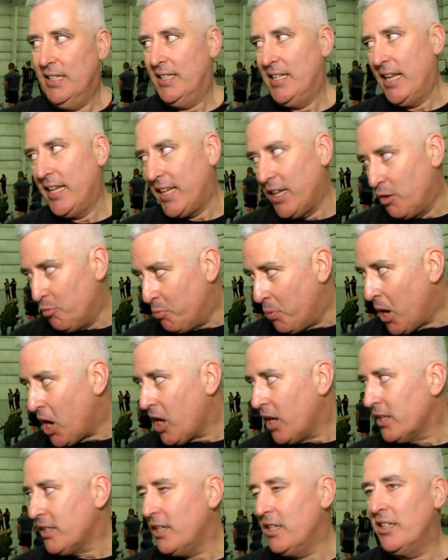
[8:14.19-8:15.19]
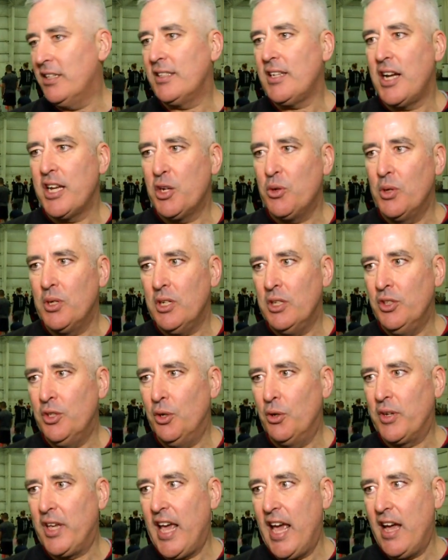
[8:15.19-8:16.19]
taking part in a
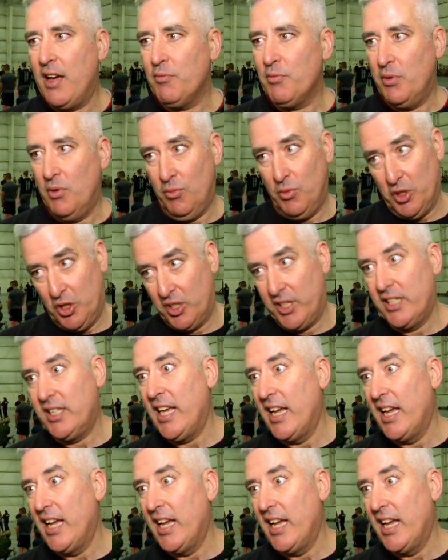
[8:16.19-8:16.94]
Taekwondo camp was